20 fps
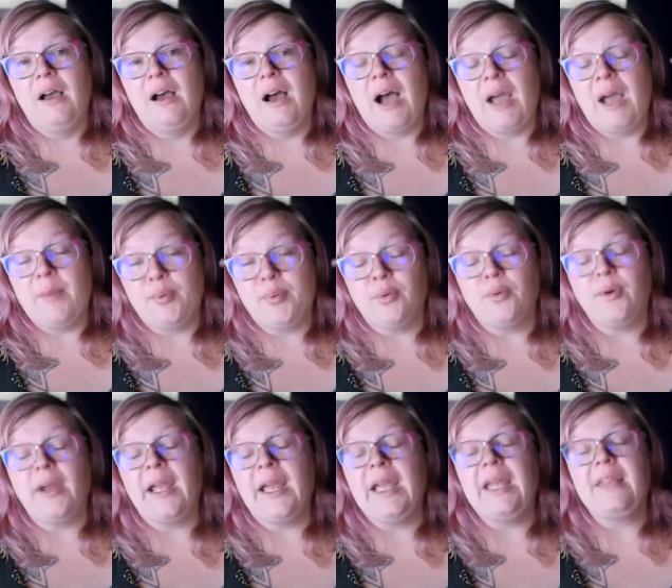I
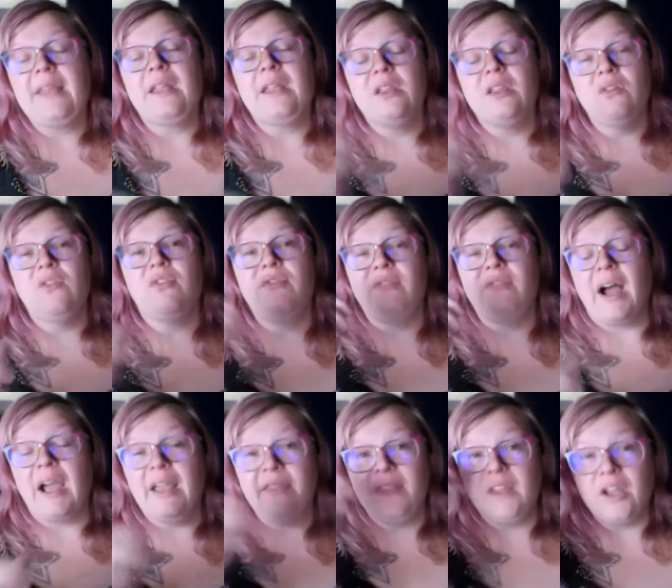pray that you
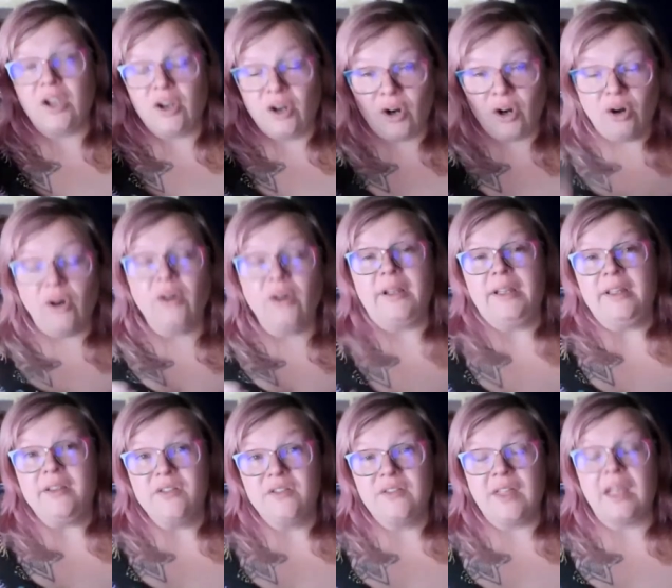find the
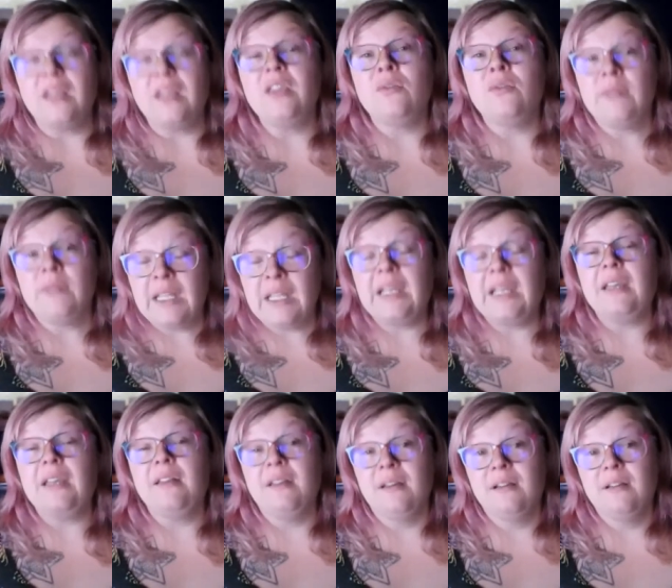courage that you
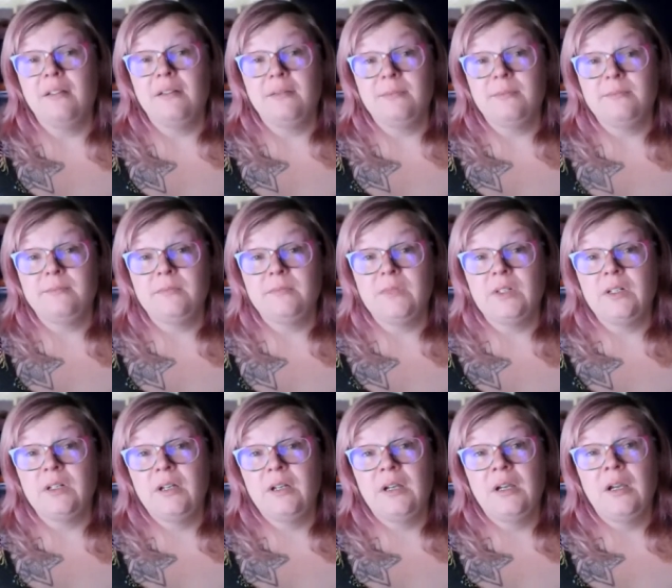need
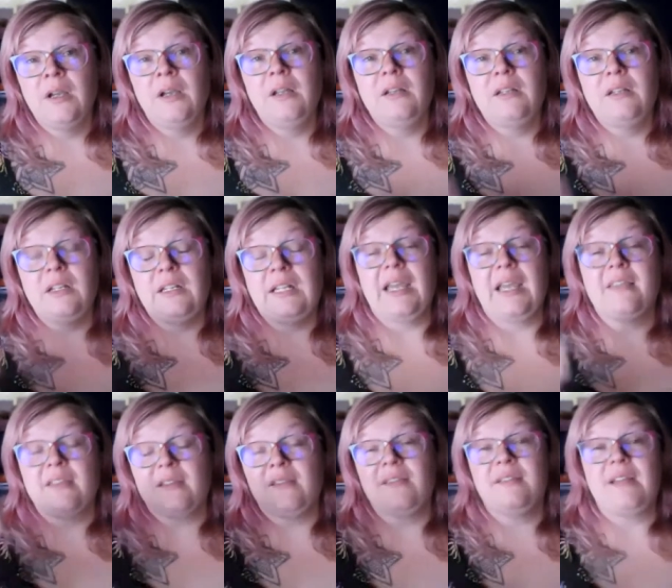to
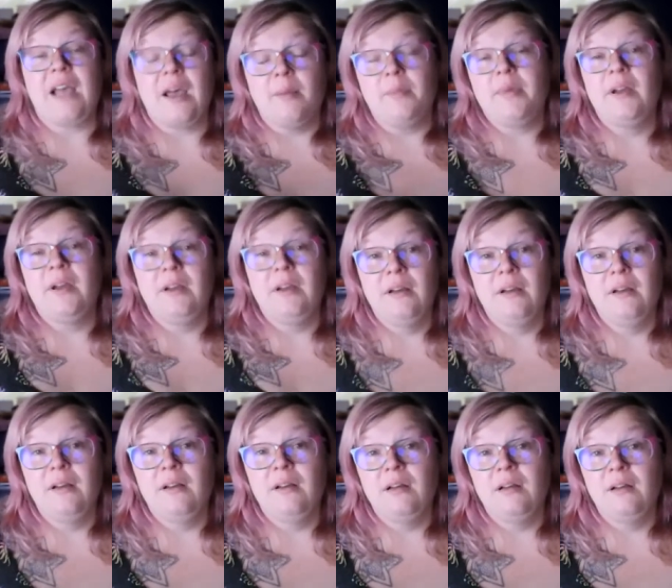take the step
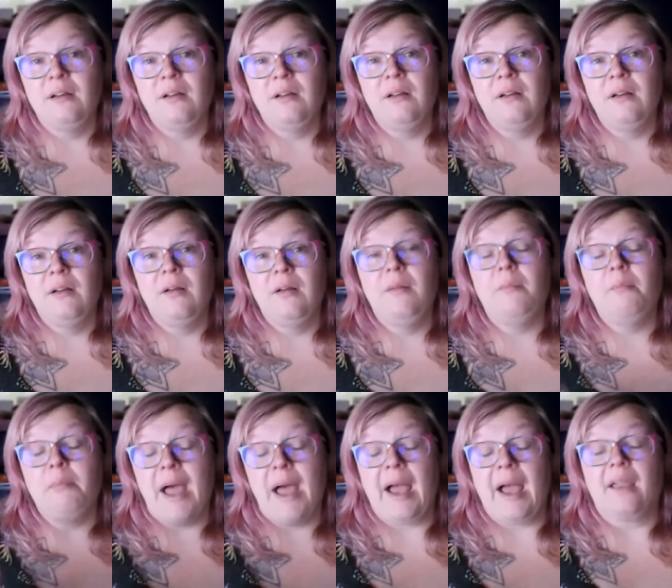
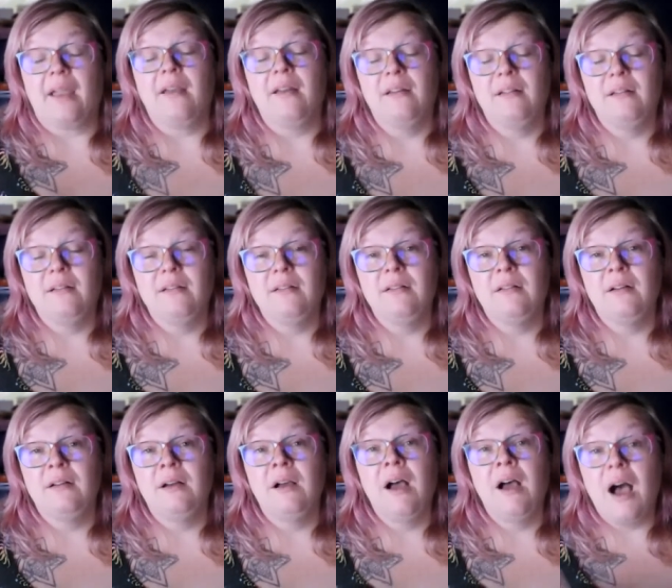back
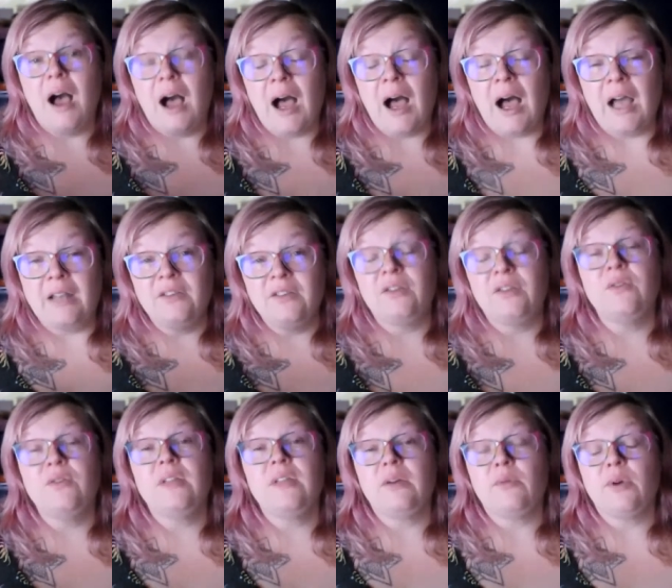
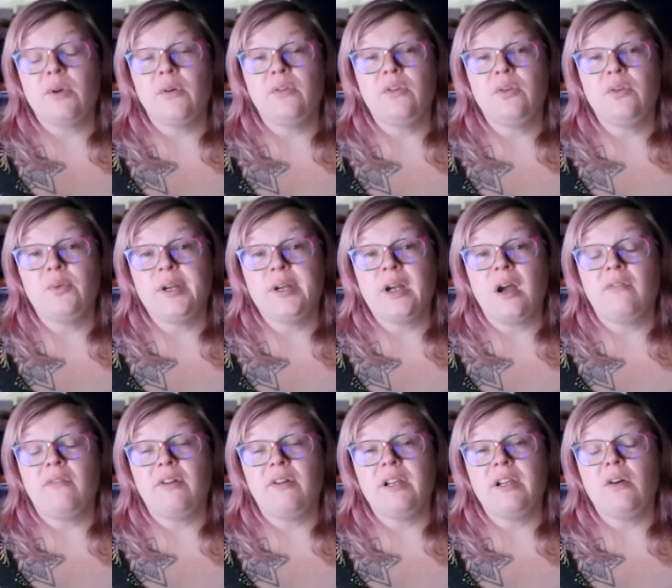onto that road to
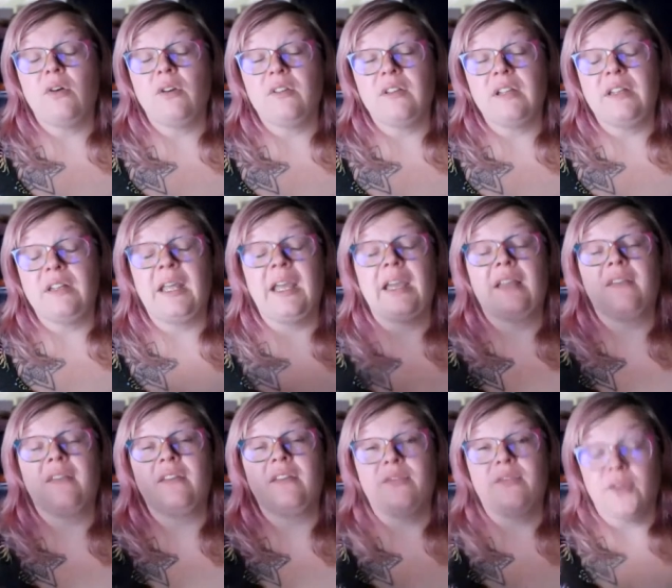recovery or to
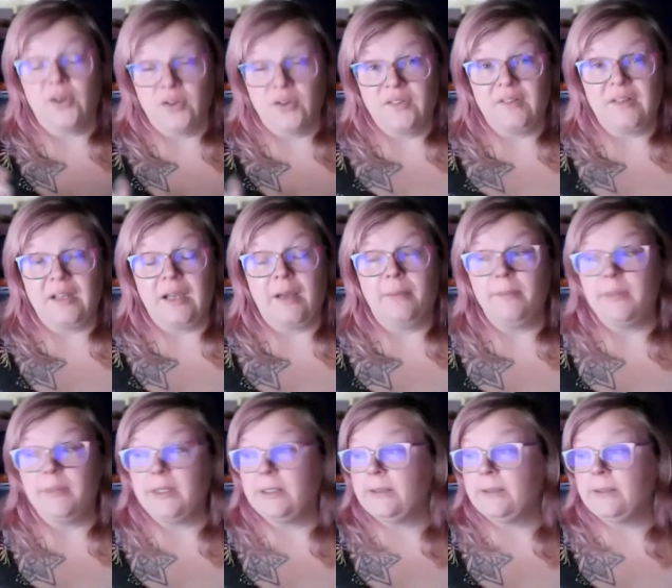take the first step.